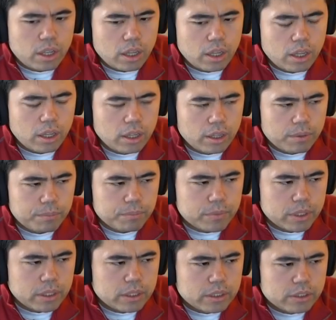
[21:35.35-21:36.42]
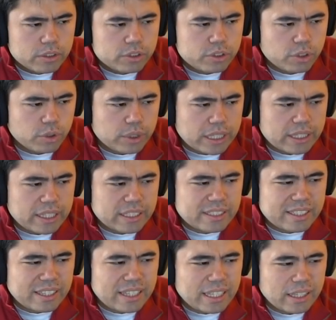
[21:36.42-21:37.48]
Um, so that
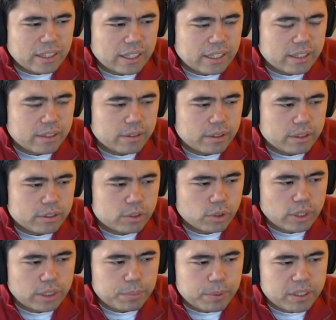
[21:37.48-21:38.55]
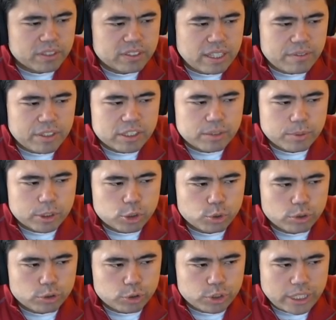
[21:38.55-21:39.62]
that's the thing. Like, so like because Levy has a much
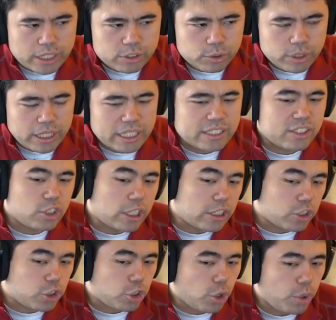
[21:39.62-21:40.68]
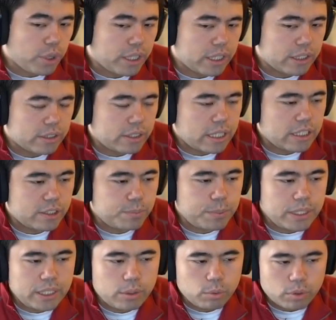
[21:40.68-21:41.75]
shorter trajectory, it's it's showing it as as
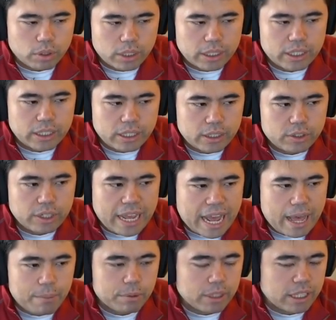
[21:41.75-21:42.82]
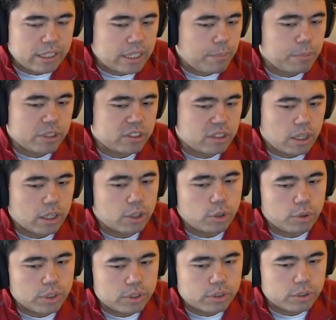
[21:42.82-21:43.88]
being where like it, could happen like that, but it's not
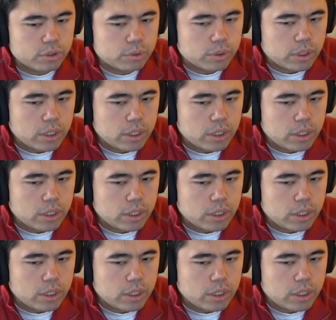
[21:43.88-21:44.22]
going to.